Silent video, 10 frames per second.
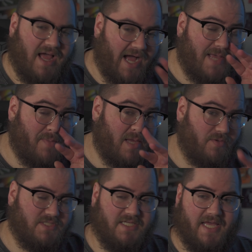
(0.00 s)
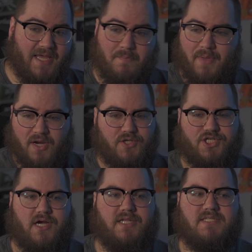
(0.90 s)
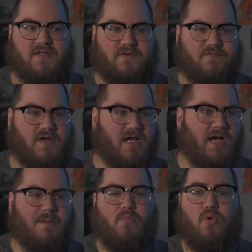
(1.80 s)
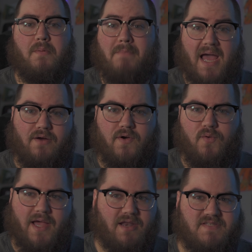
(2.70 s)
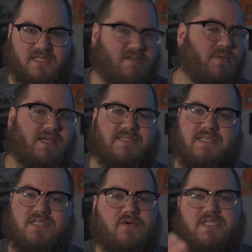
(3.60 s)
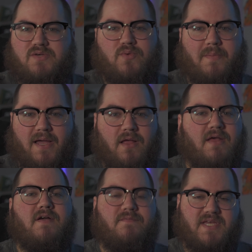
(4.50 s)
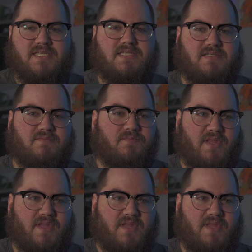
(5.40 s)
I'm able to get better shots of more macro kind of stuff, because this goes to this